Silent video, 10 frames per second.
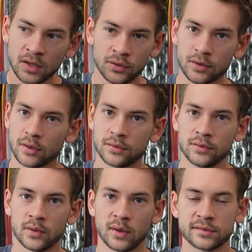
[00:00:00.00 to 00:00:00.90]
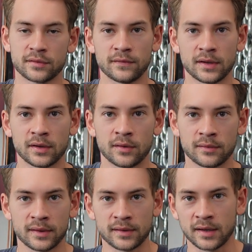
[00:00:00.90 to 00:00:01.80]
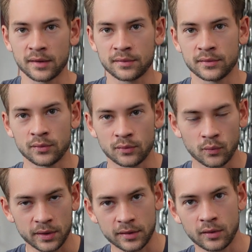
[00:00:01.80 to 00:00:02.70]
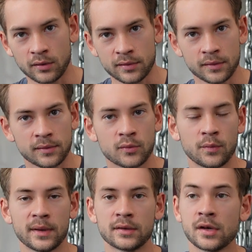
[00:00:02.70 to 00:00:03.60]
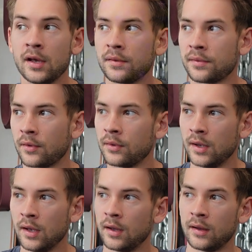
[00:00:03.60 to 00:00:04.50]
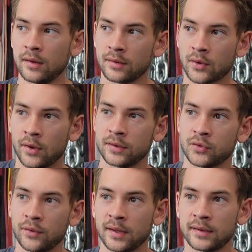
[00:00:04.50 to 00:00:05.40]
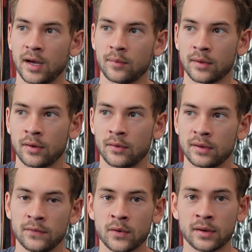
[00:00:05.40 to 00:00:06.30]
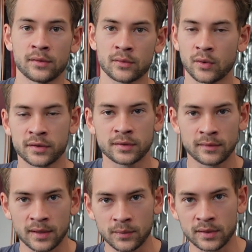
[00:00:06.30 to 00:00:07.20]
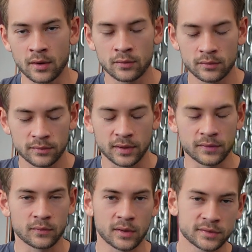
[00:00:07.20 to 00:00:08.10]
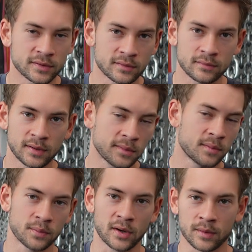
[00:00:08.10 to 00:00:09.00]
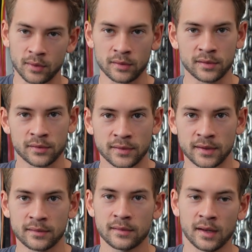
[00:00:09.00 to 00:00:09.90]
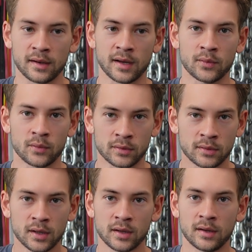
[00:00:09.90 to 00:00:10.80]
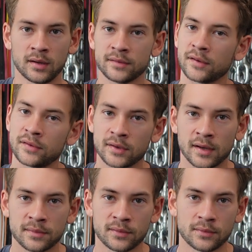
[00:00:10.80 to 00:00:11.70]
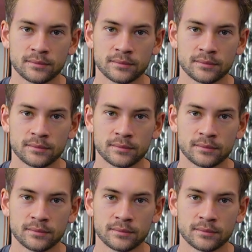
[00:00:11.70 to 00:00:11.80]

you can go through, you can watch those videos, and then I also do weekly calls on the school page. So go ahead, join that down below, and if you've got any other questions, let me know. Thanks for watching, like, subscribe, all the other things, and I will talk to you guys soon.